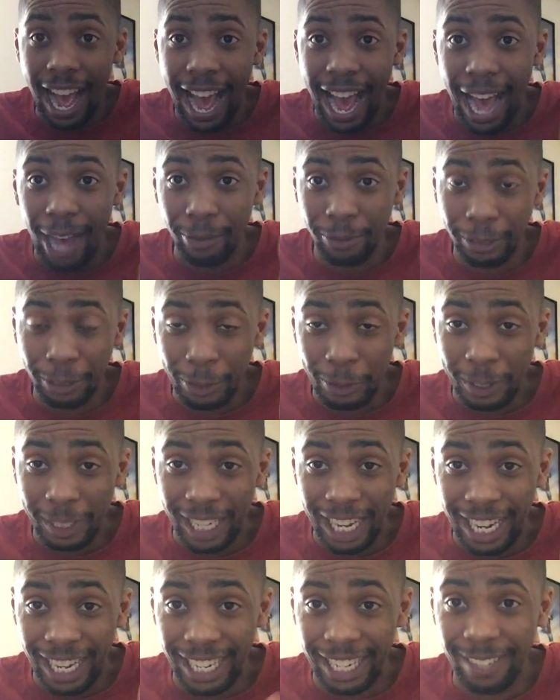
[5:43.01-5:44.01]
I was so
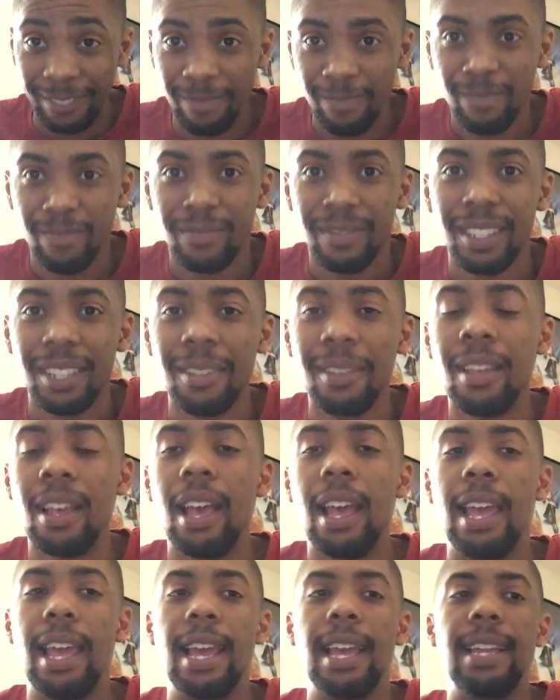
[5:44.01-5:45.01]
excited.
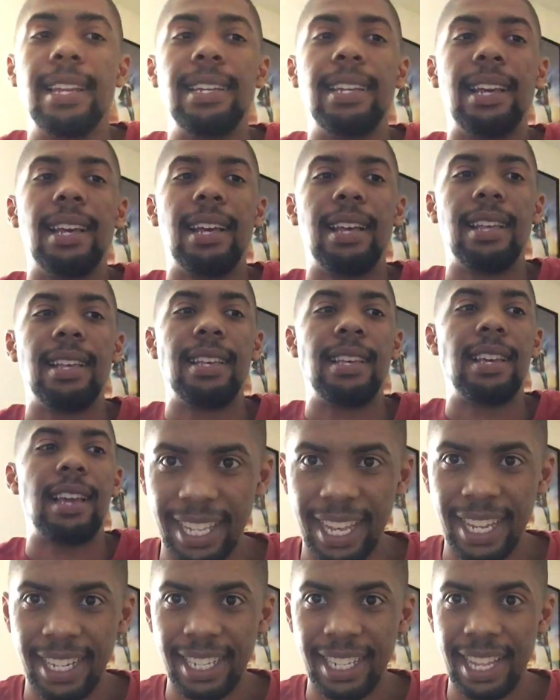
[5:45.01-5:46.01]
And
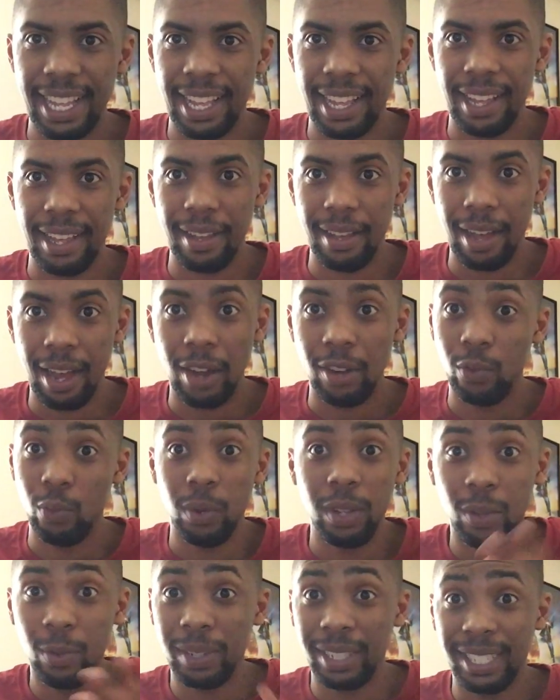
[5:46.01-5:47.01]
say to that, I would
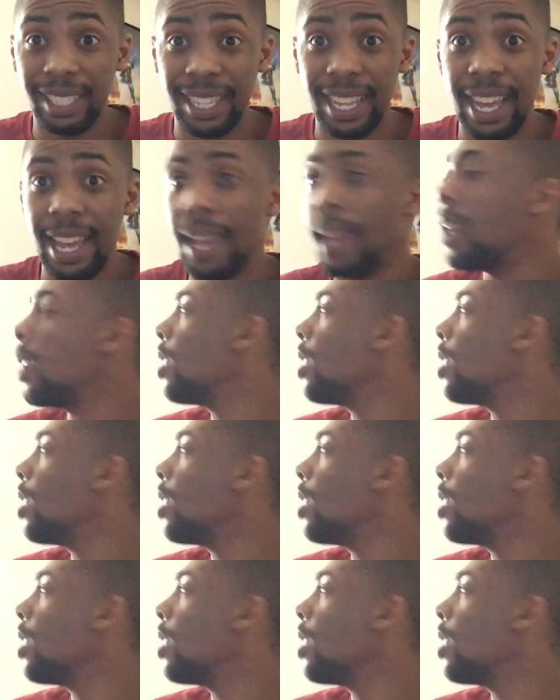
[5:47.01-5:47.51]
really want to say,